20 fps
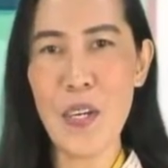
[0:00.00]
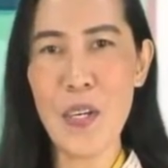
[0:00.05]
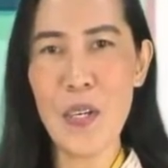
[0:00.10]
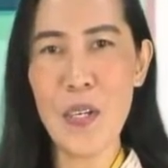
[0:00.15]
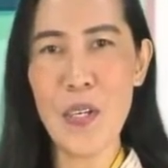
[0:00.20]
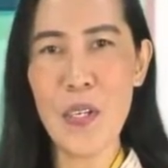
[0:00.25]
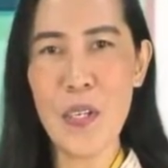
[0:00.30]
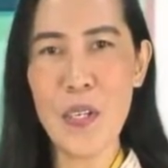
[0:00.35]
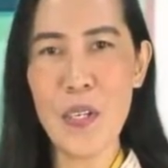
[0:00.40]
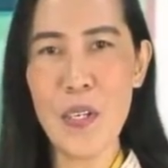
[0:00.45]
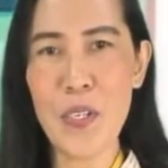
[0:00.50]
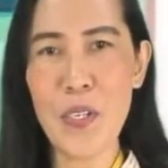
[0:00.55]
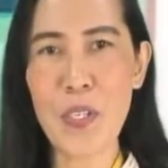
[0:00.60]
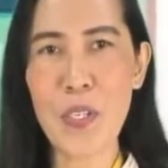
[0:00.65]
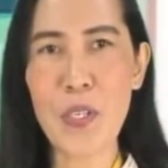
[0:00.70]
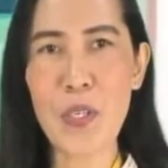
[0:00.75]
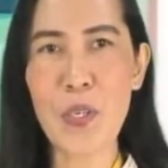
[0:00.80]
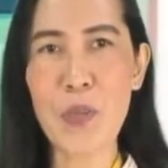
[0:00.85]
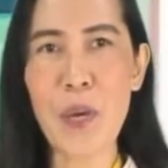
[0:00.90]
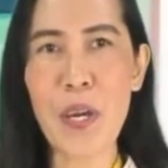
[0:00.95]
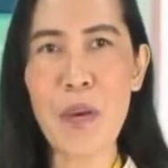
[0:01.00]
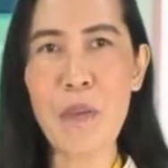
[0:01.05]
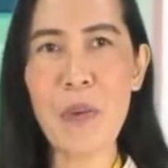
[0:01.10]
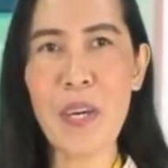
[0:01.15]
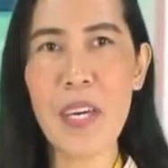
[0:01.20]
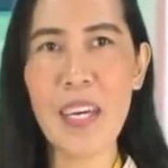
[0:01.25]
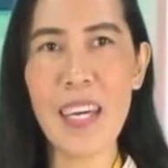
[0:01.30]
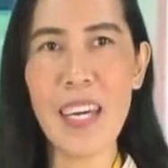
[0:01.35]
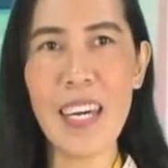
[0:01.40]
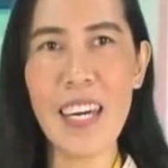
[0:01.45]

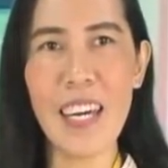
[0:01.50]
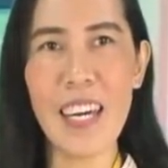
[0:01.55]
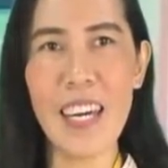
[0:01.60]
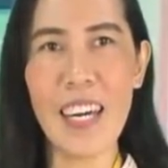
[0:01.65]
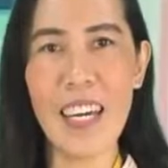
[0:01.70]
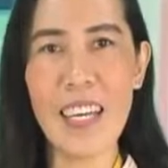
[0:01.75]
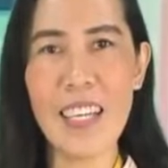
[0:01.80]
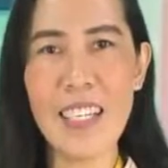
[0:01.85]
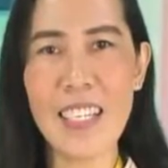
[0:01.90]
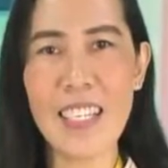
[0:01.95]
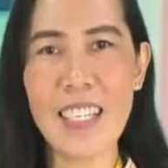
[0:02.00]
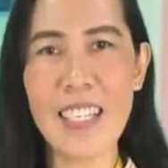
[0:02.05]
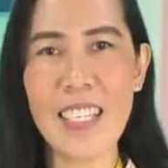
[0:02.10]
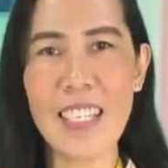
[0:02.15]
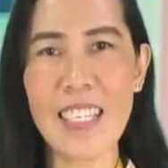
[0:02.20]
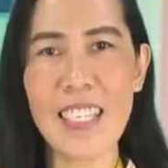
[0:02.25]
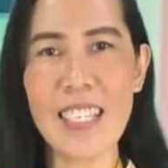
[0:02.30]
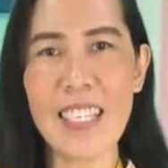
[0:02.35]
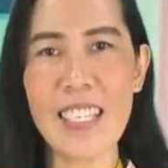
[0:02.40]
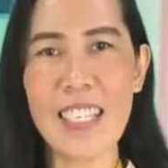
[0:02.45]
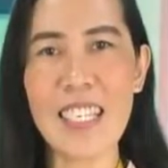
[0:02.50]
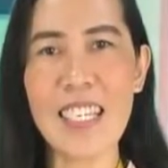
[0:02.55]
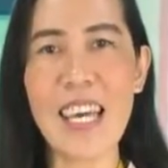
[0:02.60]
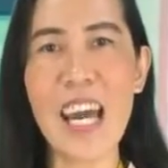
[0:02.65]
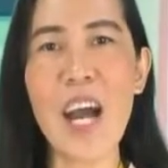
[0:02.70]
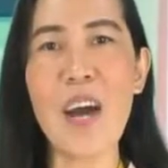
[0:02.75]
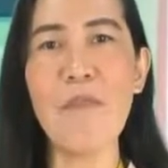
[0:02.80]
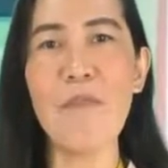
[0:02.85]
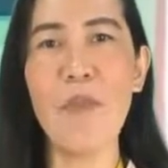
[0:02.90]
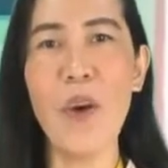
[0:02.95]
Swimming is
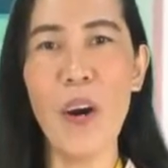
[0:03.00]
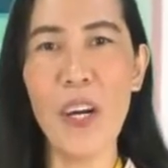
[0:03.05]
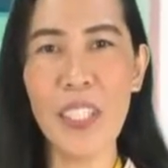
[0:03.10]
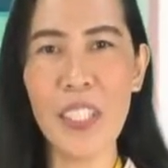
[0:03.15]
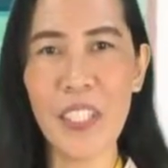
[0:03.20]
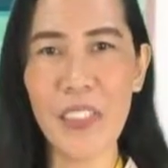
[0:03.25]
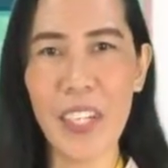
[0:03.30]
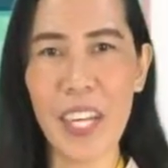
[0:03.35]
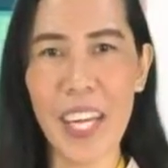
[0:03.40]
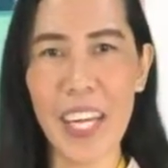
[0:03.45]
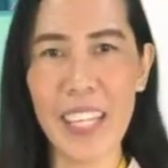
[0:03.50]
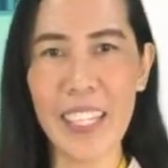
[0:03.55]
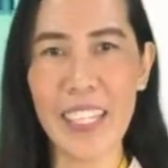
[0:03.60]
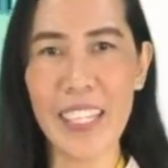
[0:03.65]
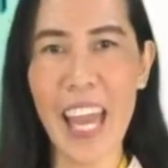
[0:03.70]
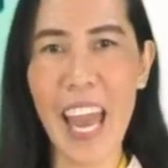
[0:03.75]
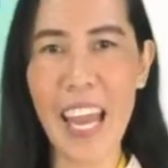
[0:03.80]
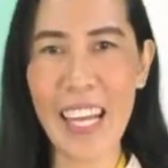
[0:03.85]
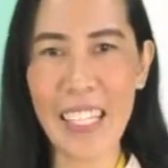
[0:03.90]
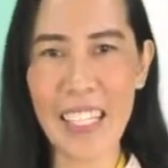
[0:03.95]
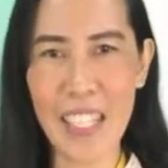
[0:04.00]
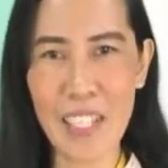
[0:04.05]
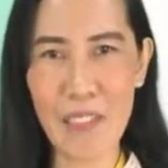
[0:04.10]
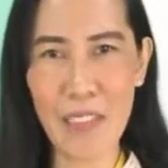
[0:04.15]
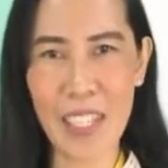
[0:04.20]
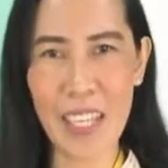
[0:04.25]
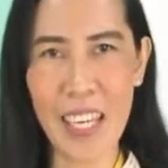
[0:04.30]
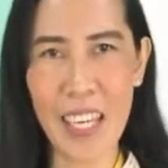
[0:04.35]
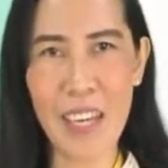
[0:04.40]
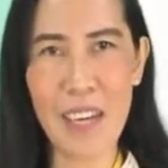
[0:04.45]
a moderate
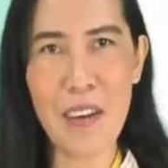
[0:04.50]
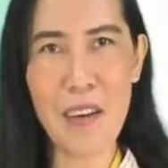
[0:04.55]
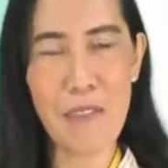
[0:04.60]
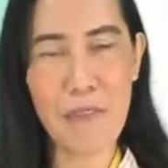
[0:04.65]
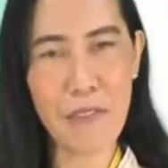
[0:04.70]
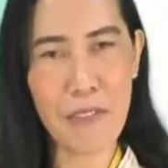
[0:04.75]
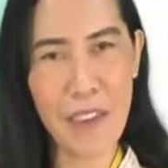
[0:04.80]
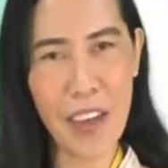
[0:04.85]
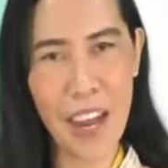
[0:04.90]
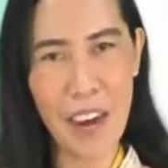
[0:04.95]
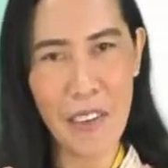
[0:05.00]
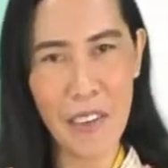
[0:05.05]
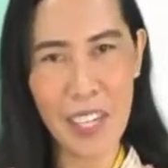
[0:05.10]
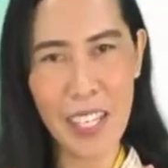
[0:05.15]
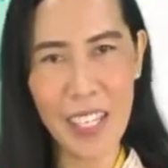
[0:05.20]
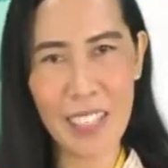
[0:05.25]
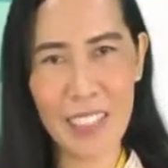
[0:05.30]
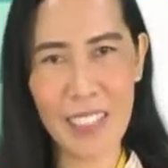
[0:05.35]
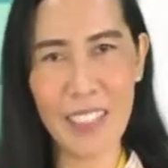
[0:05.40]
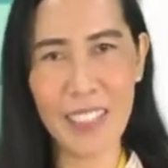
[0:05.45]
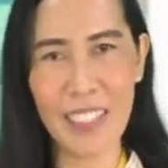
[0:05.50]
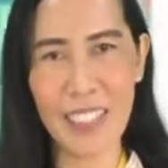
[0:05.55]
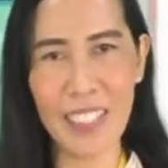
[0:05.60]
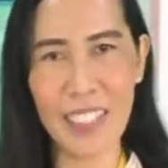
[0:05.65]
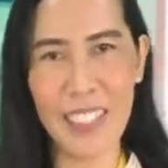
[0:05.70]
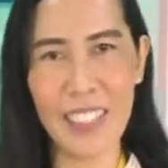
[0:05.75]
activity. Very good.